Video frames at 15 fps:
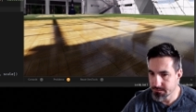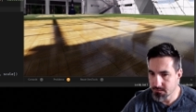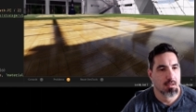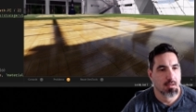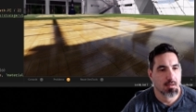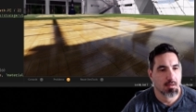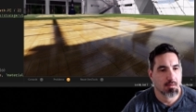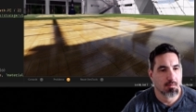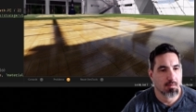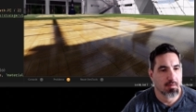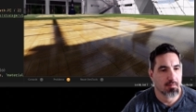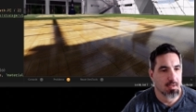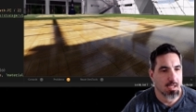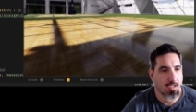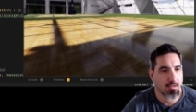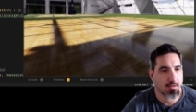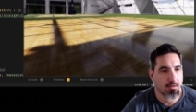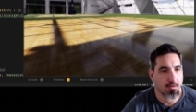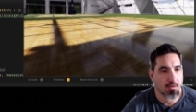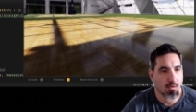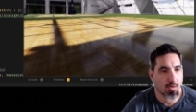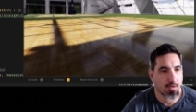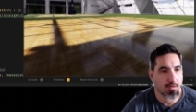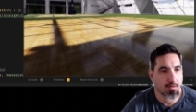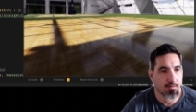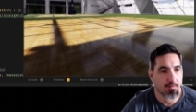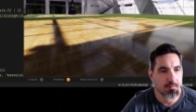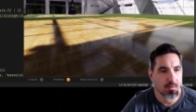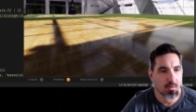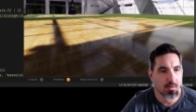Here we've got the court and the
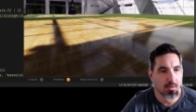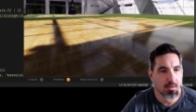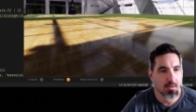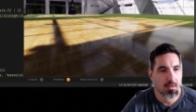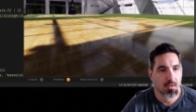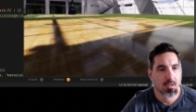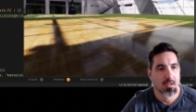floor,